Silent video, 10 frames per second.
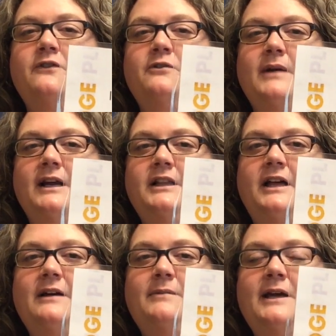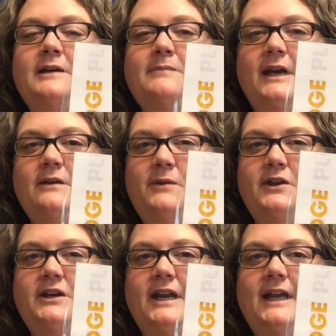for my club, my
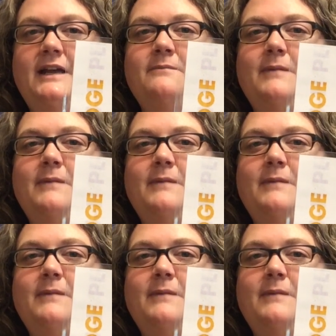community,